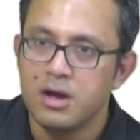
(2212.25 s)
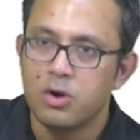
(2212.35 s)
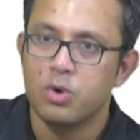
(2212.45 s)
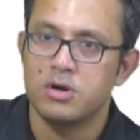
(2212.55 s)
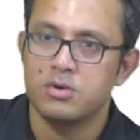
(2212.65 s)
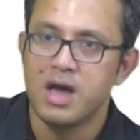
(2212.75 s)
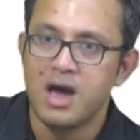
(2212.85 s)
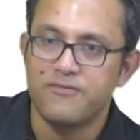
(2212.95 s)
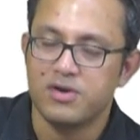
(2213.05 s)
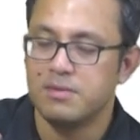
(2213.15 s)
quote unquote
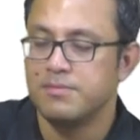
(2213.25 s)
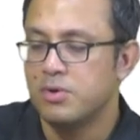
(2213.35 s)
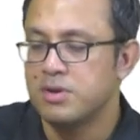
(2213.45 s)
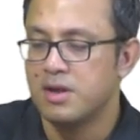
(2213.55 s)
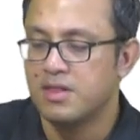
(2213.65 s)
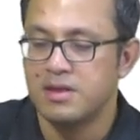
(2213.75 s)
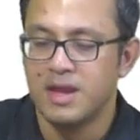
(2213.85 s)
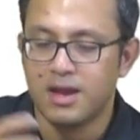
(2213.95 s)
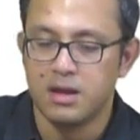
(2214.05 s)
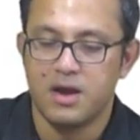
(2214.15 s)
African bodies,
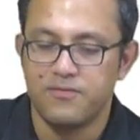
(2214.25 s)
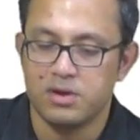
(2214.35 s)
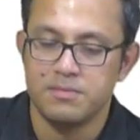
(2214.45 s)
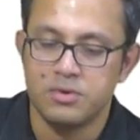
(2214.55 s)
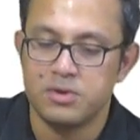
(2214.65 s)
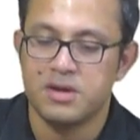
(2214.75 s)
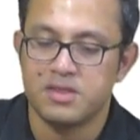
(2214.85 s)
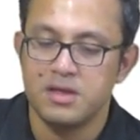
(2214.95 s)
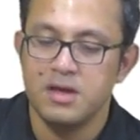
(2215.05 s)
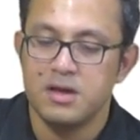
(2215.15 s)
naked African bodies.